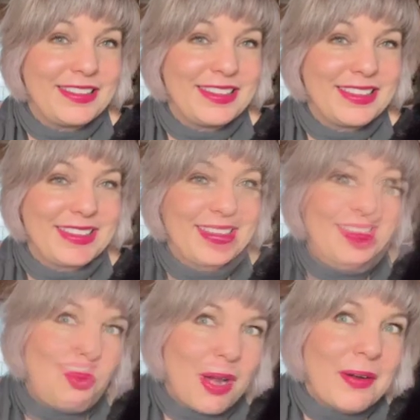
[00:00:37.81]
I
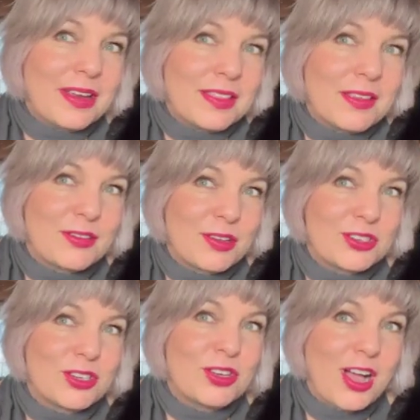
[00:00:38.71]
mean, where in the
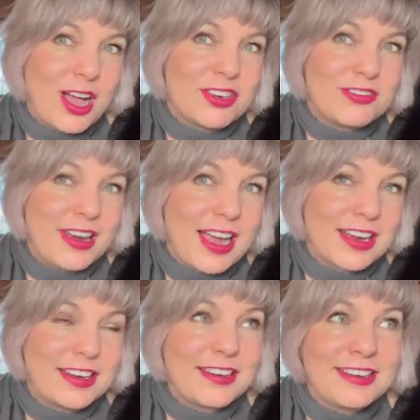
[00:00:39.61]
social
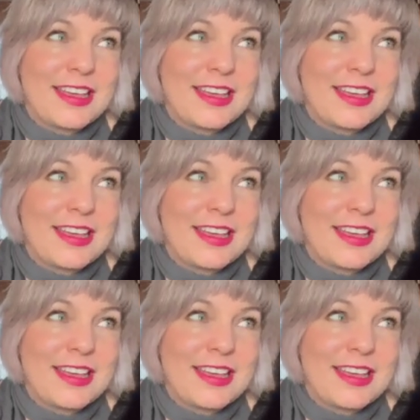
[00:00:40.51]
contract